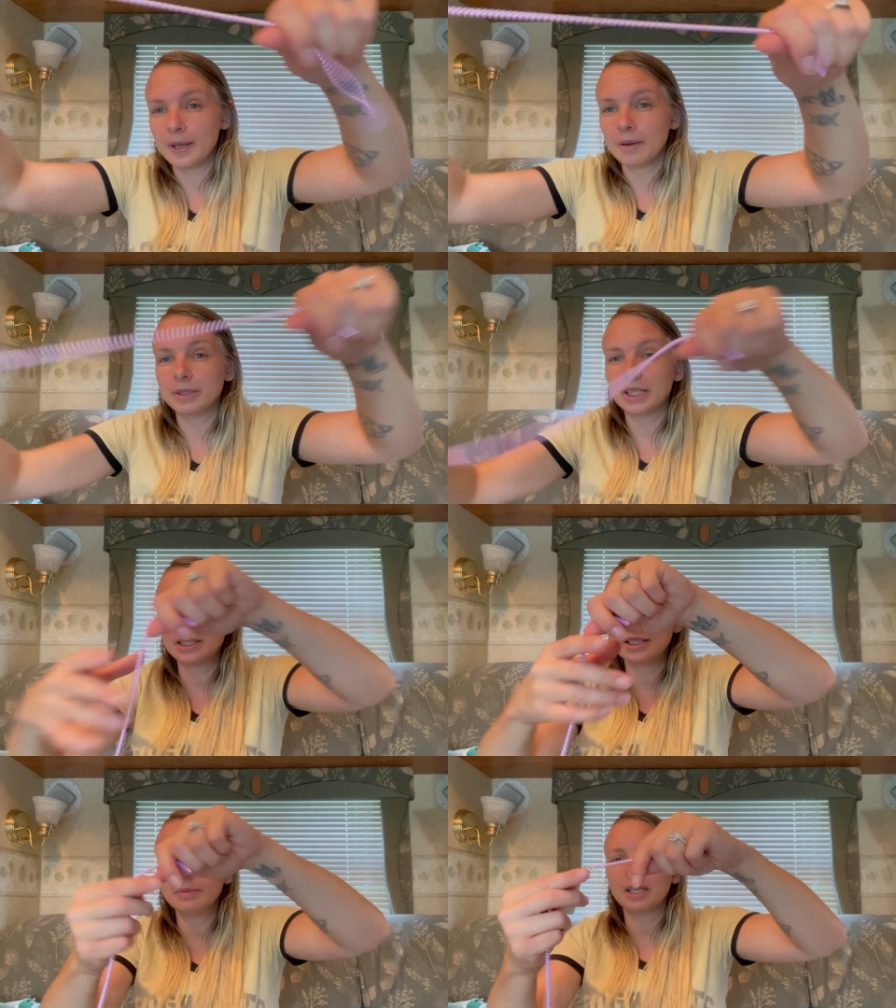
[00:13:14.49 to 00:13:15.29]
But this
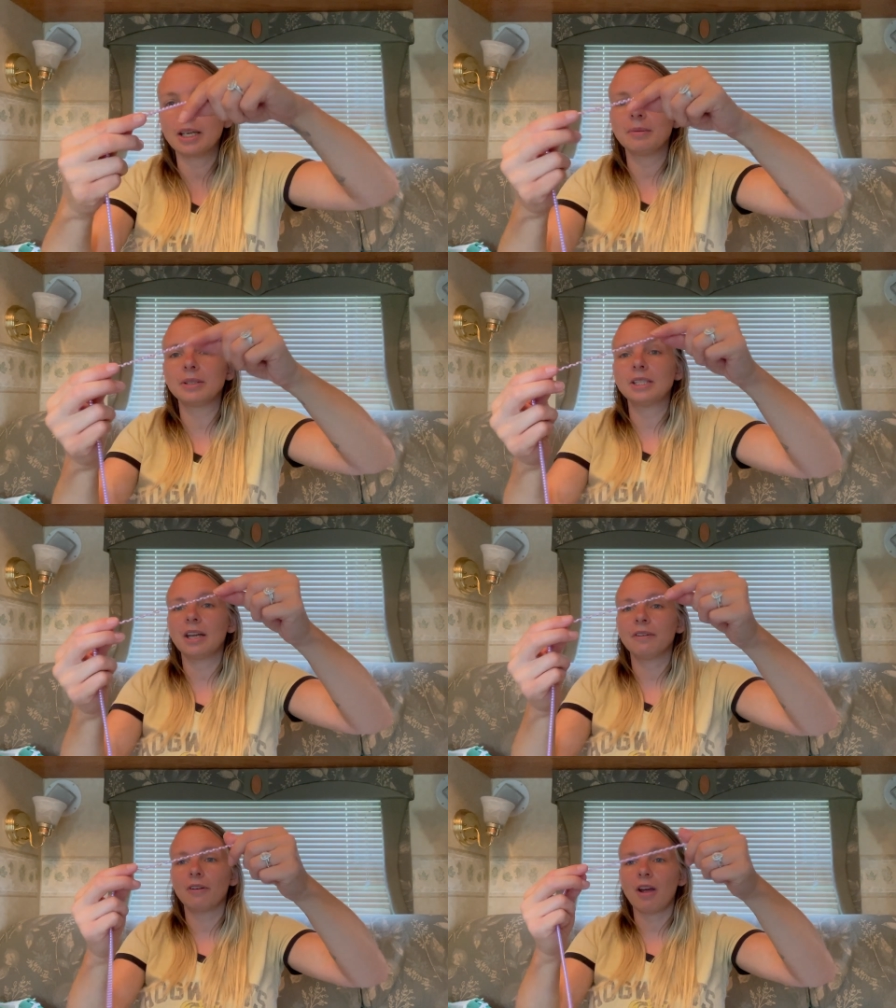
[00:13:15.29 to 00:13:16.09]
seems like it would
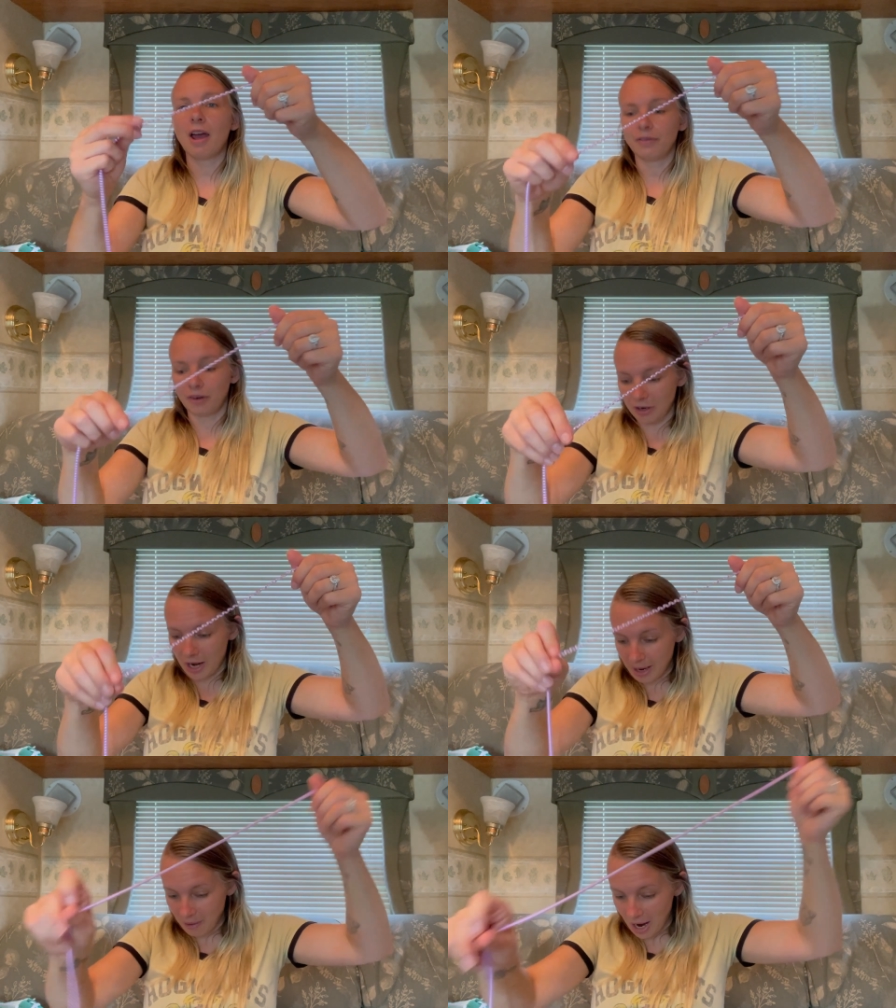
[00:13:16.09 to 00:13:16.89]
take forever
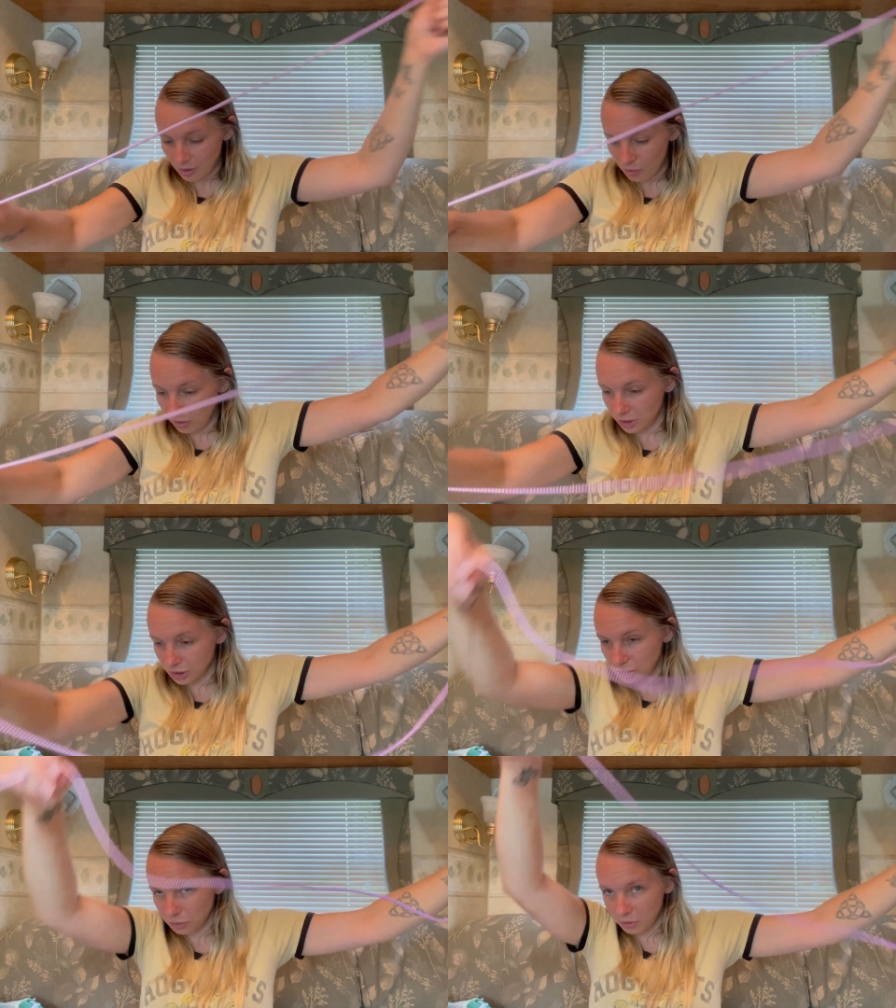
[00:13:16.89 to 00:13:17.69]
and my cord is
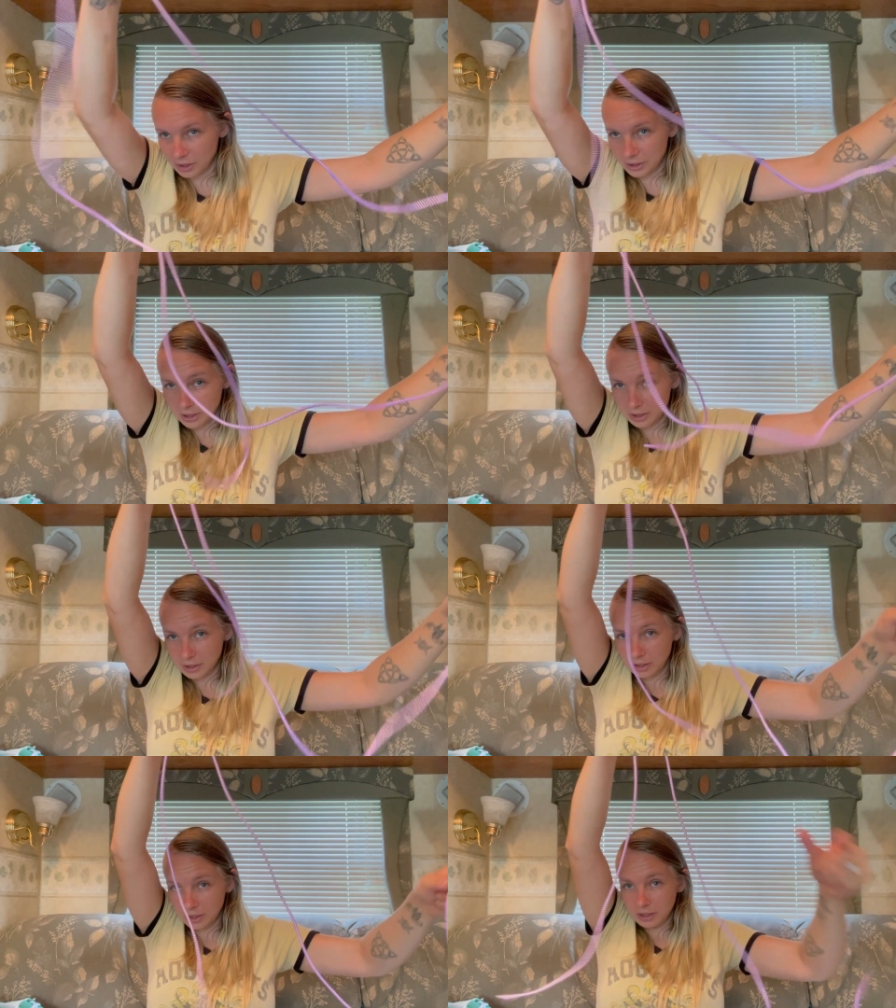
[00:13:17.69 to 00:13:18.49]
short
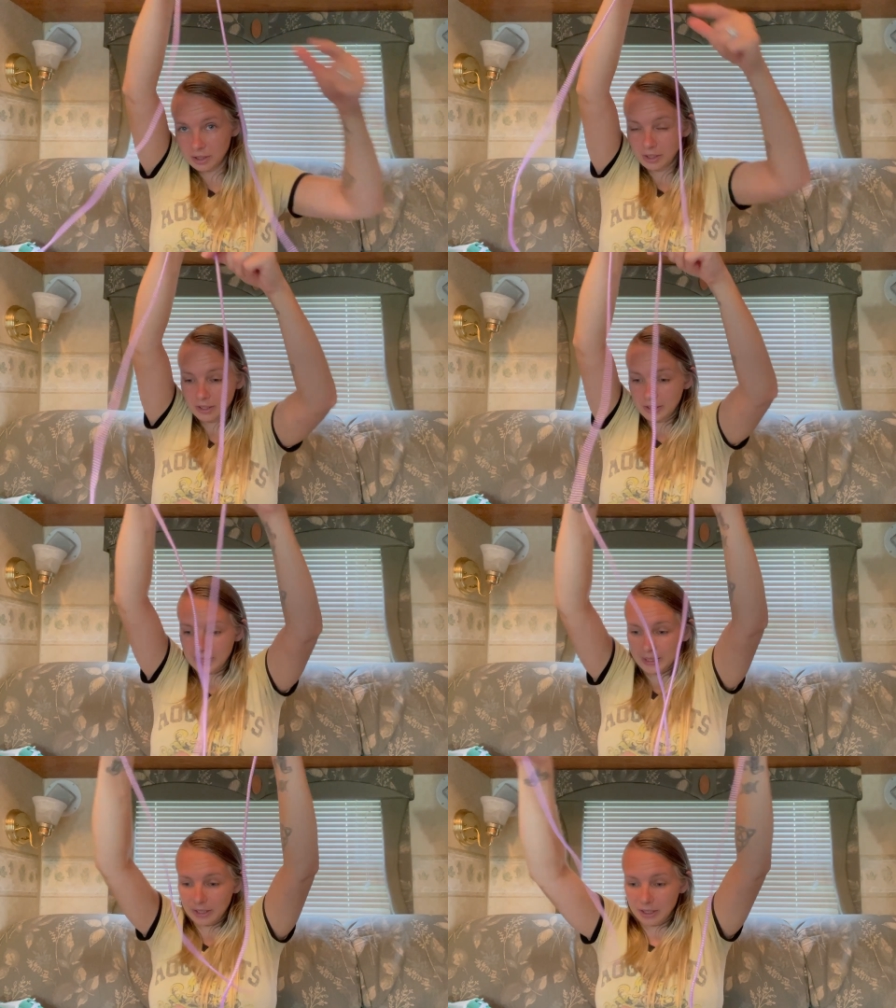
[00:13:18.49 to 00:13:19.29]

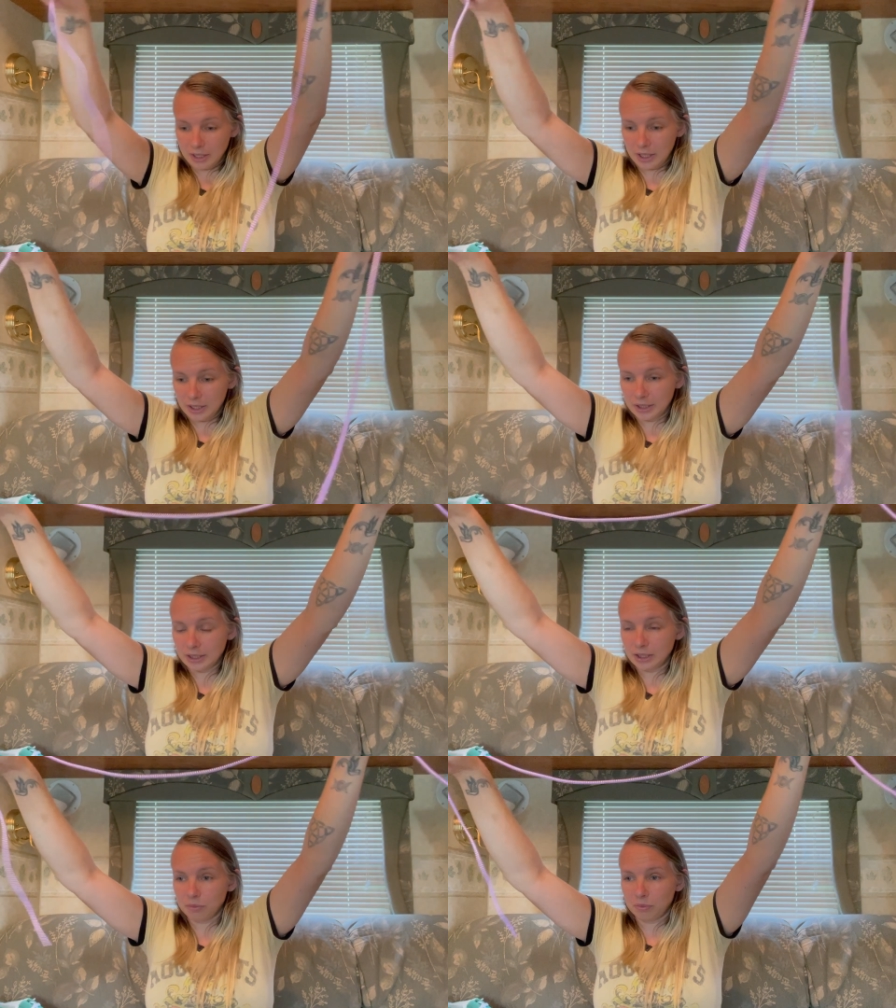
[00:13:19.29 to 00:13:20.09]
and
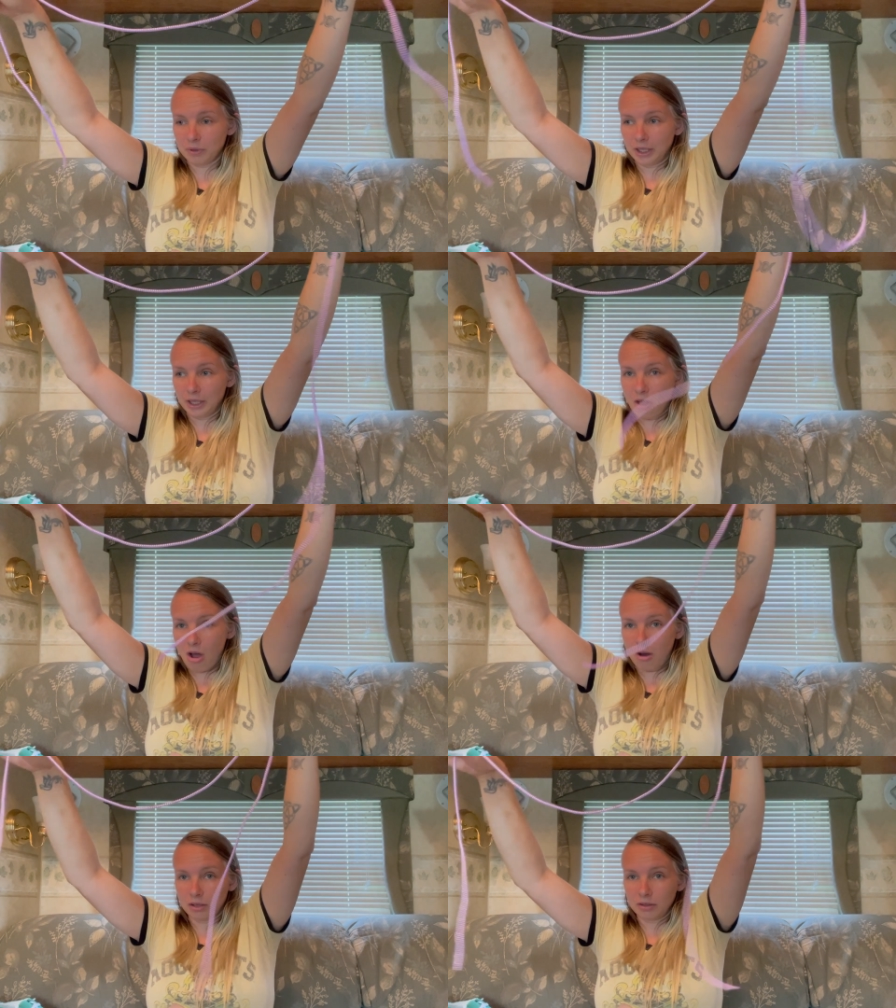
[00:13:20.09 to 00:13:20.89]
this is really
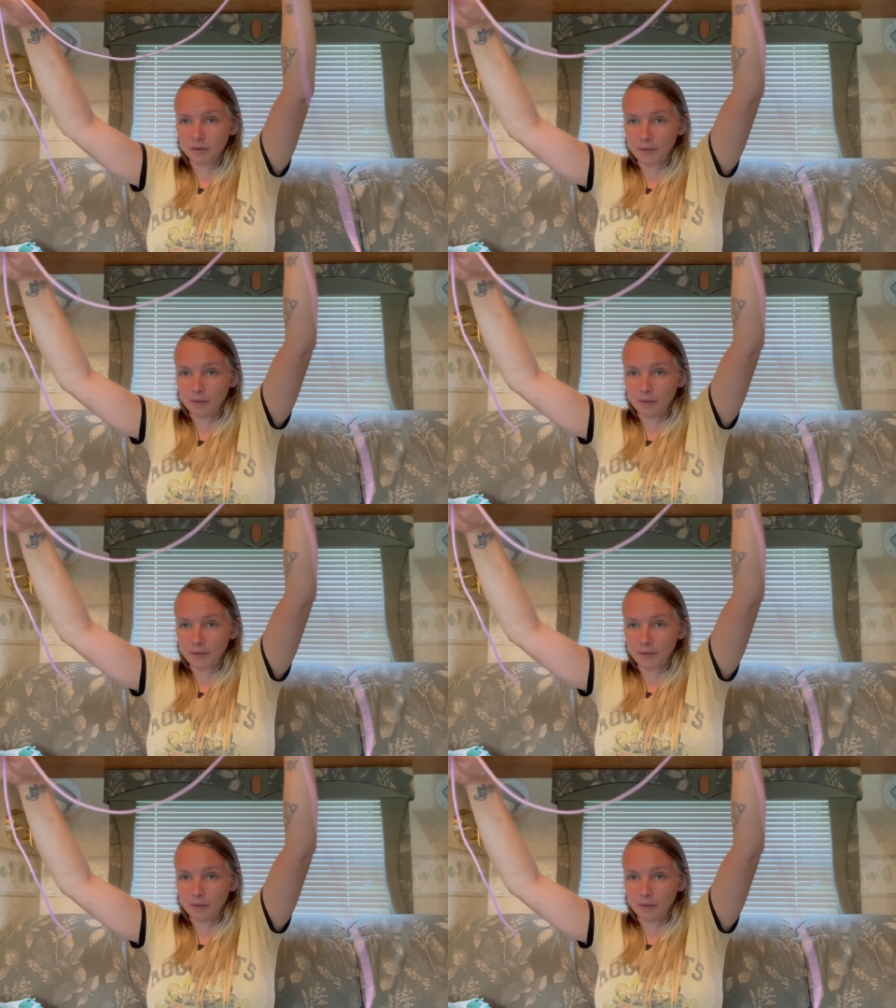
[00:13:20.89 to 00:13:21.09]
long.